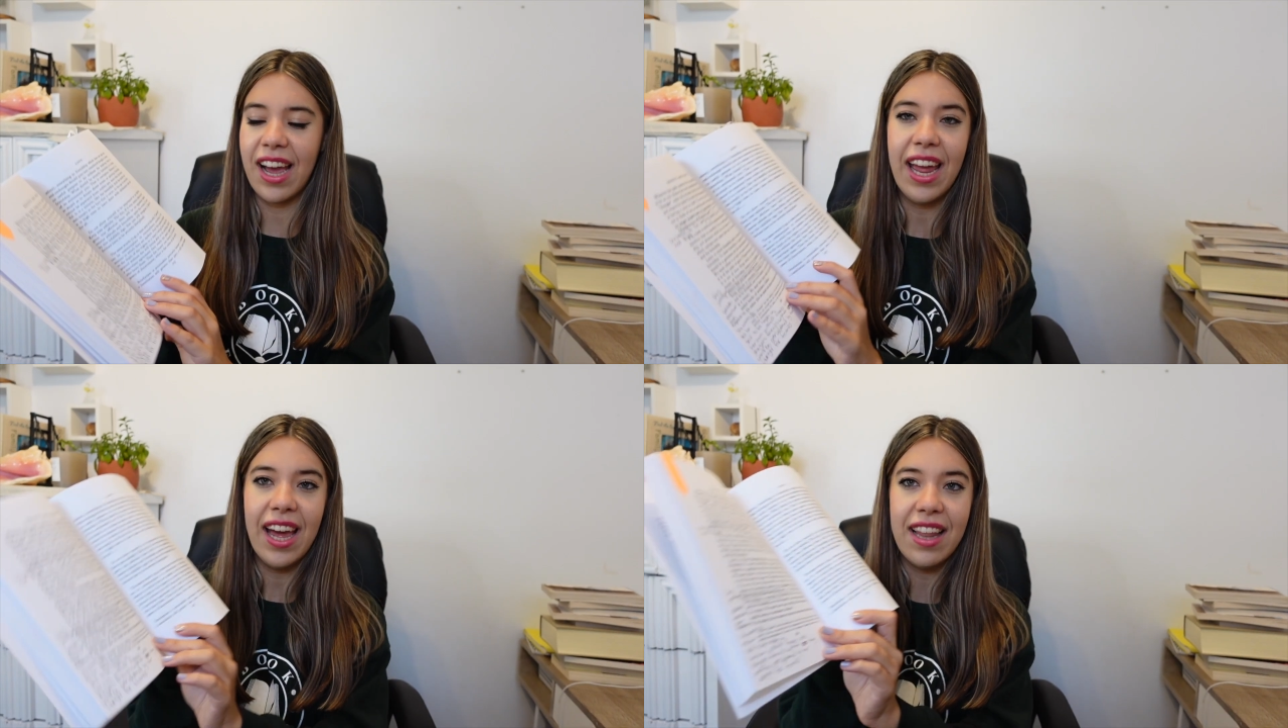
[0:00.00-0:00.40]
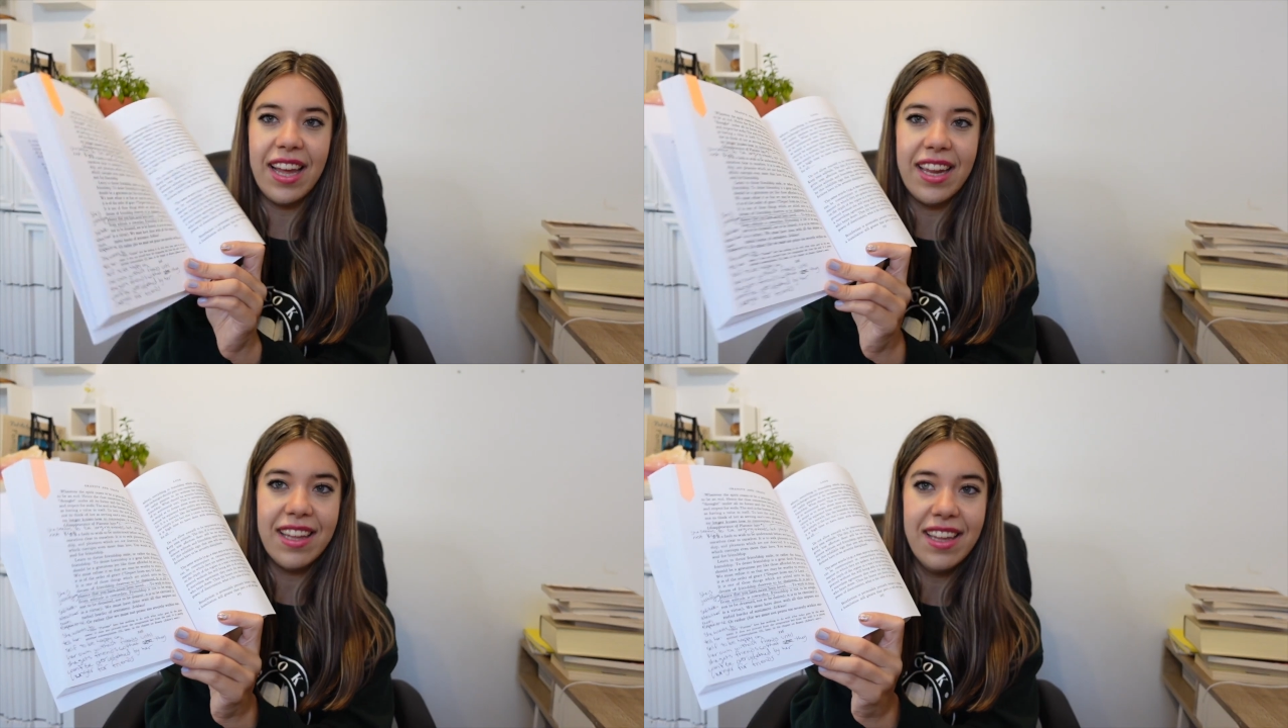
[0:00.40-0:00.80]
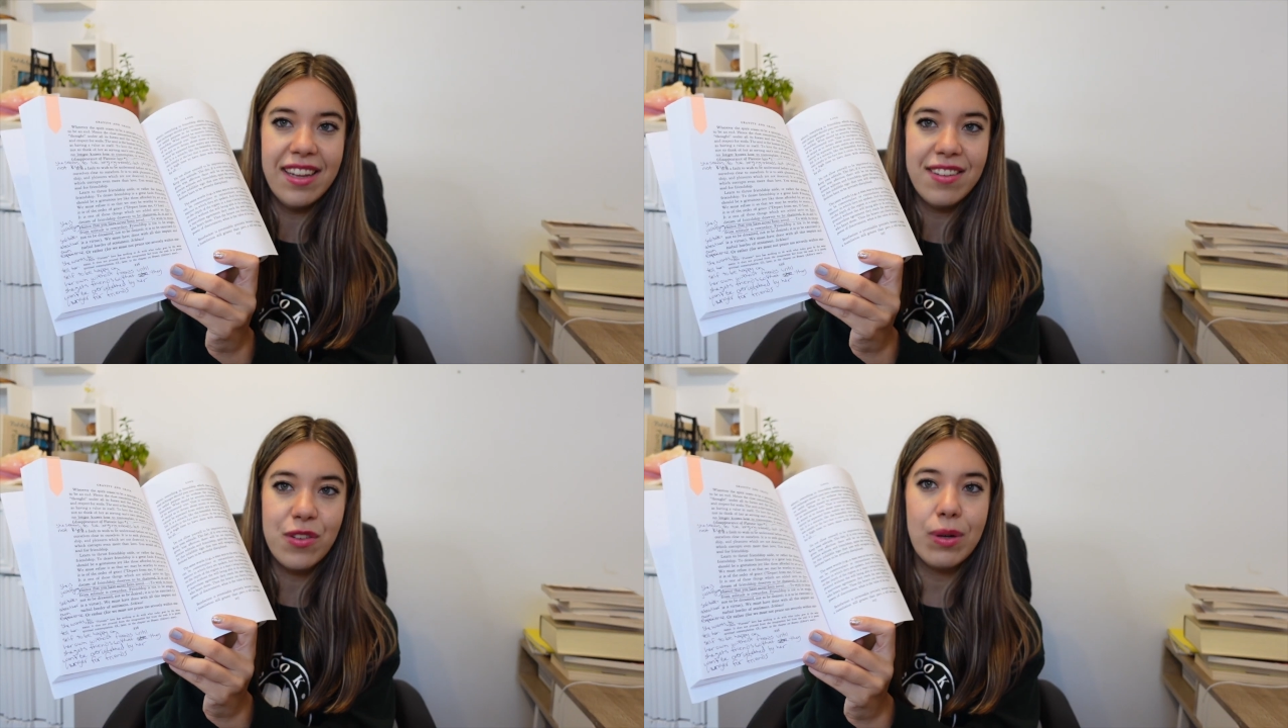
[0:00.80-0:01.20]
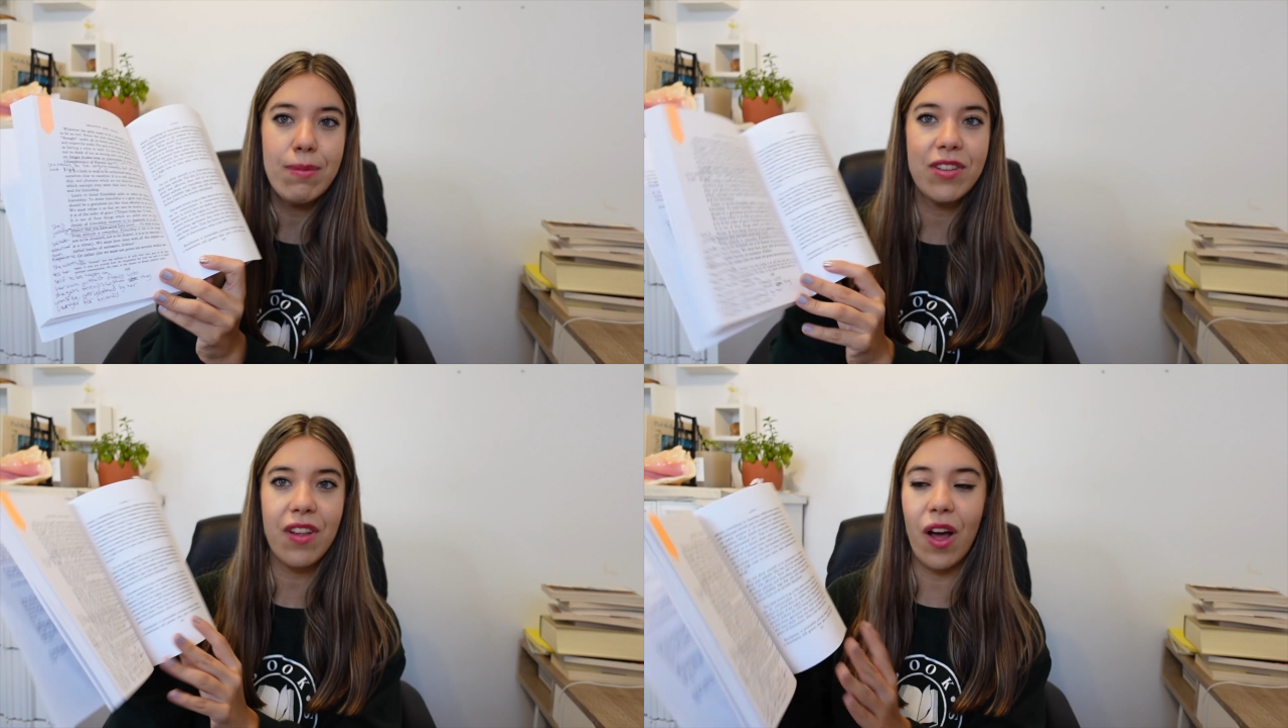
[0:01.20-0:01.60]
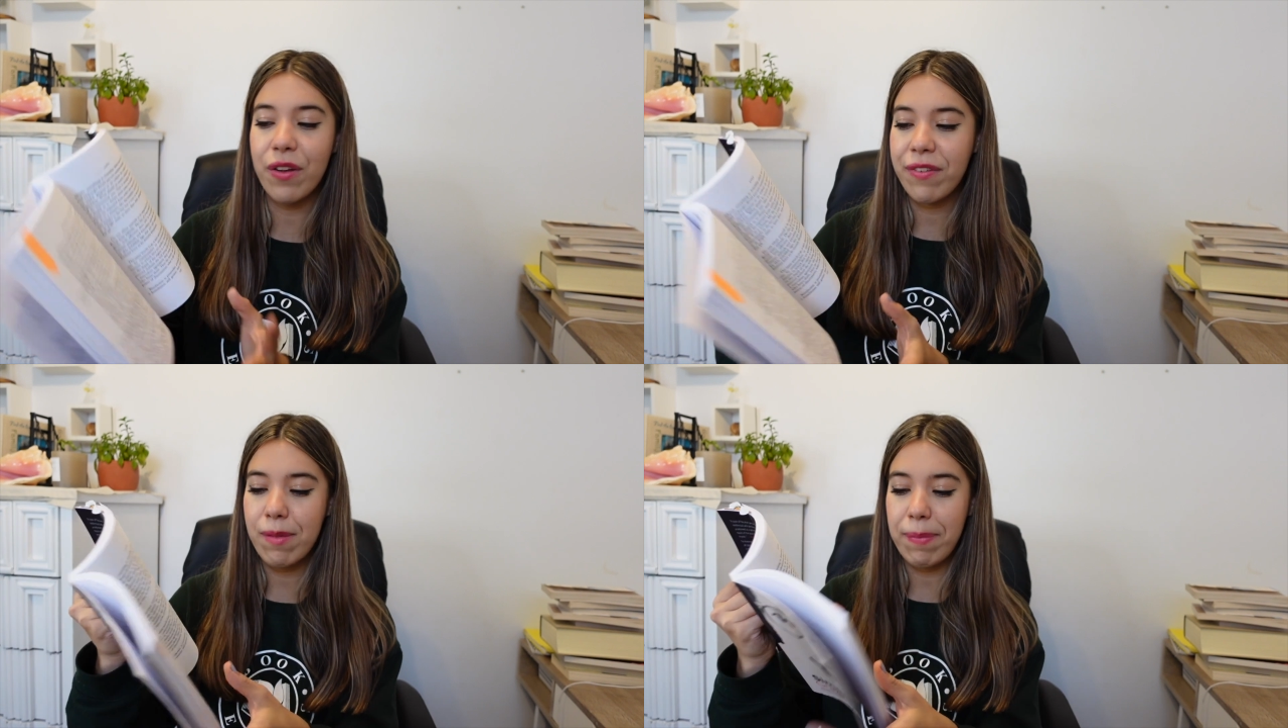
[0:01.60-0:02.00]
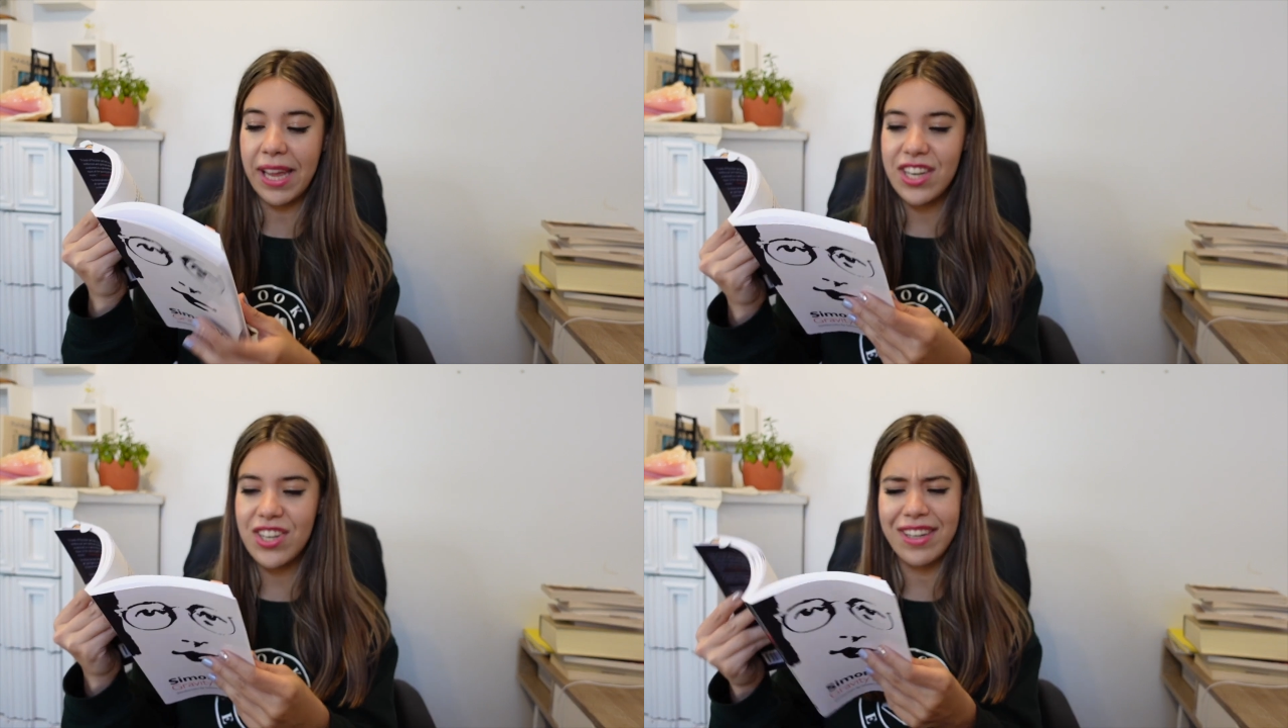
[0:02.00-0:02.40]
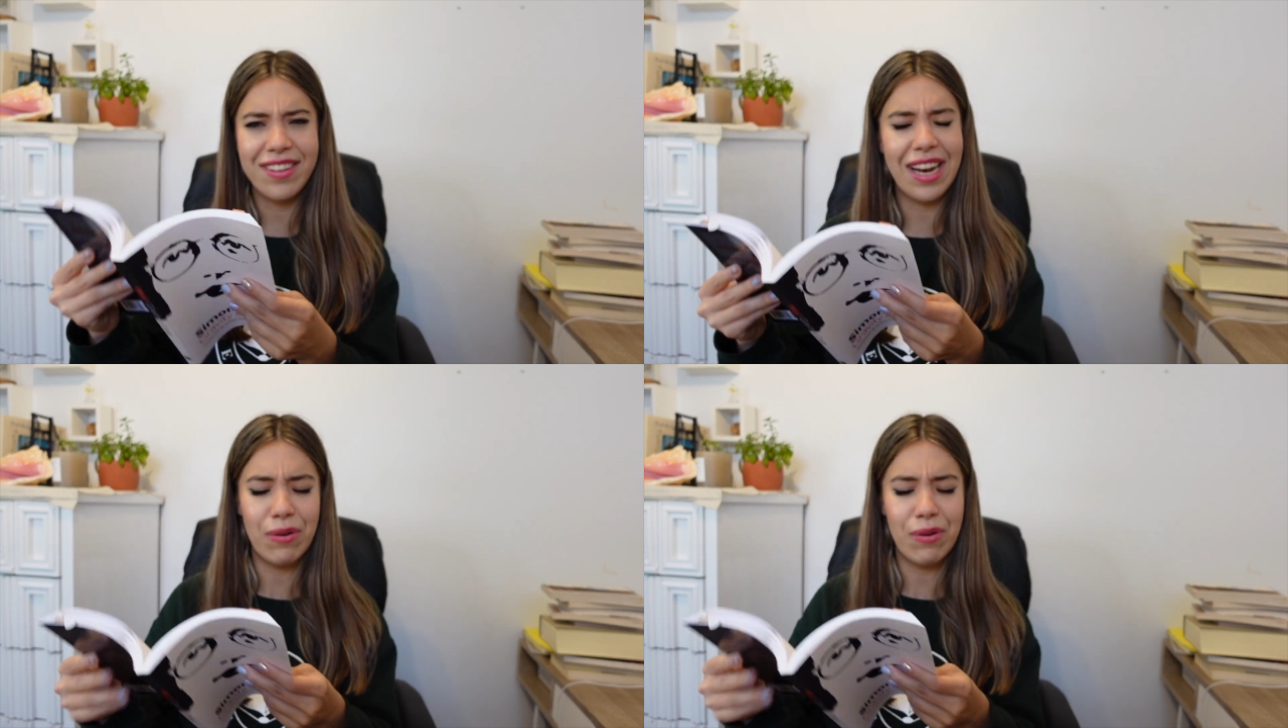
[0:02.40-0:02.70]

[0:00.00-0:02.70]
I had like scribbles all over the pages and